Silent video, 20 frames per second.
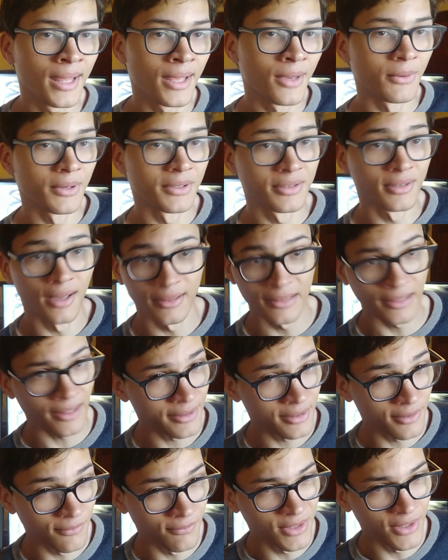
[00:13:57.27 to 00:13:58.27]
with
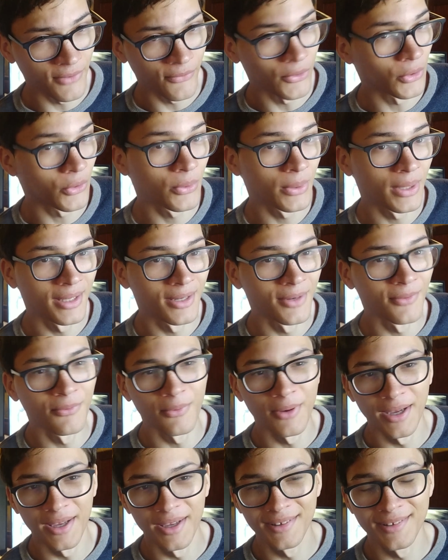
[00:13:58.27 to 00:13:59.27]
lots of different creative
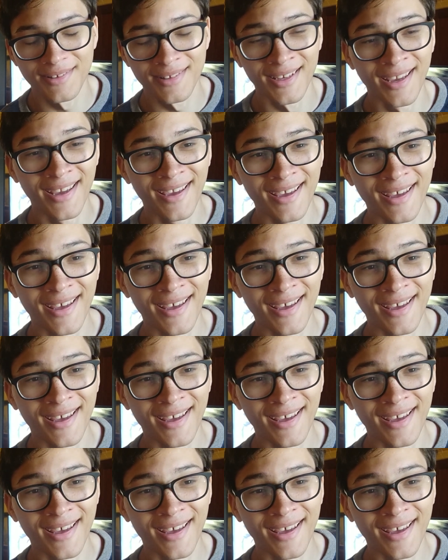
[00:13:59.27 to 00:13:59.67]
ways